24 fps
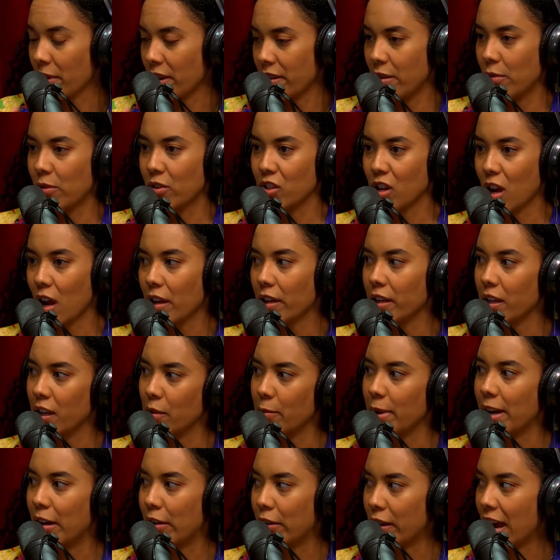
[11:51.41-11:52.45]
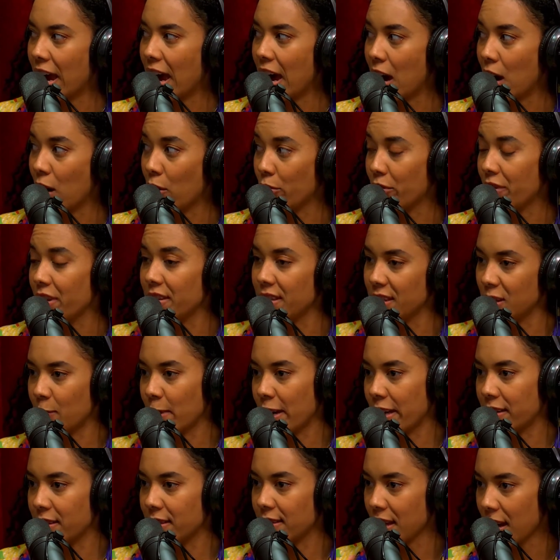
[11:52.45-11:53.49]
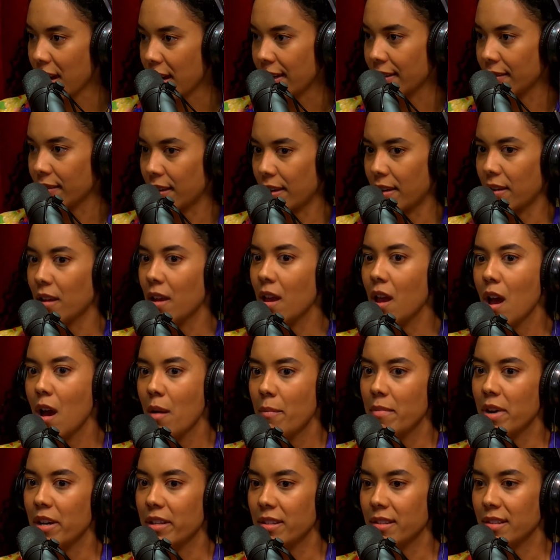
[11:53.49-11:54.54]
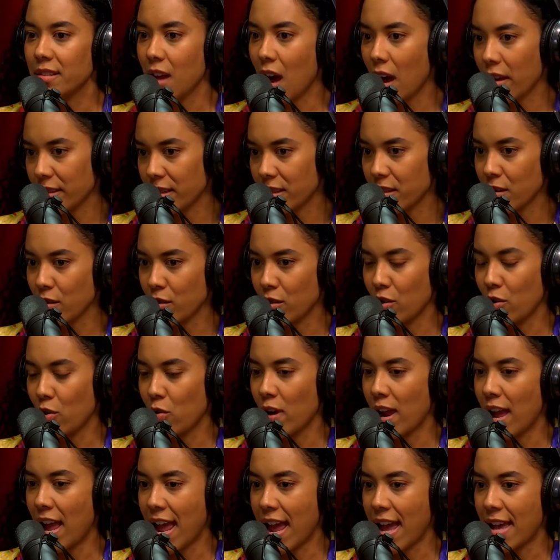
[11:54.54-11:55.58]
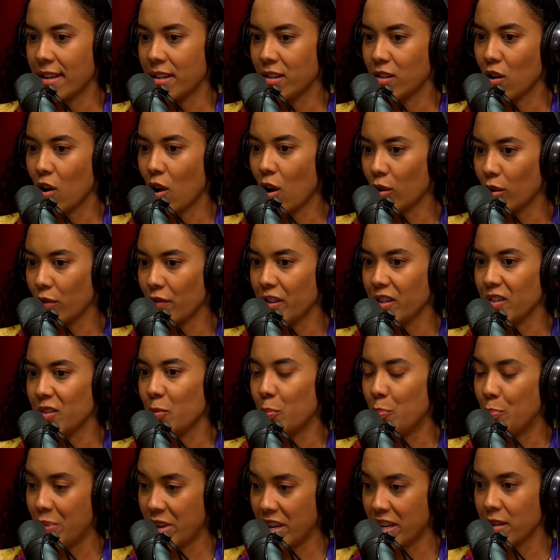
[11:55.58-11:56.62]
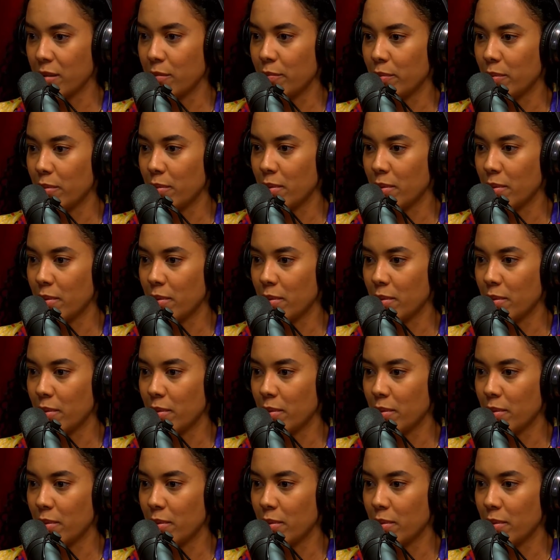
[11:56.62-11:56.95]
And they were talking about how this is by design. Like Monsanto and all of these big